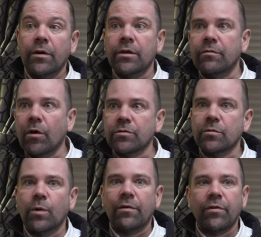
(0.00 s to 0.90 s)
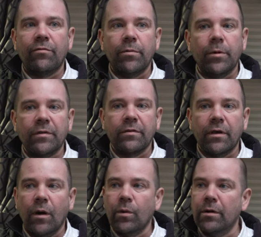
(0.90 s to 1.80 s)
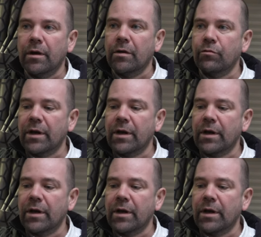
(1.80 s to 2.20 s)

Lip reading: you've got somewhere for everybody to go and